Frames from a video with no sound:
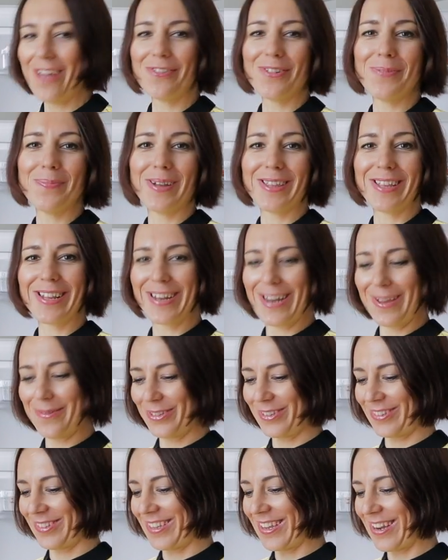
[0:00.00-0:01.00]
everybody
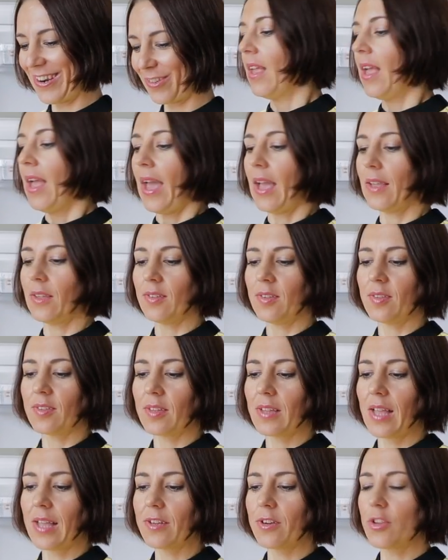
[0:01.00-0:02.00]
claims it's theirs. And this
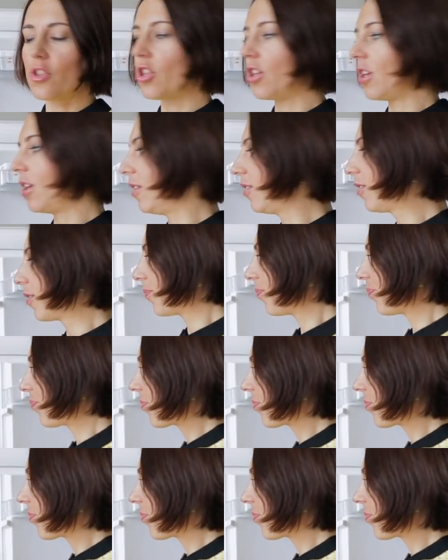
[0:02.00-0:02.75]
is another cheese,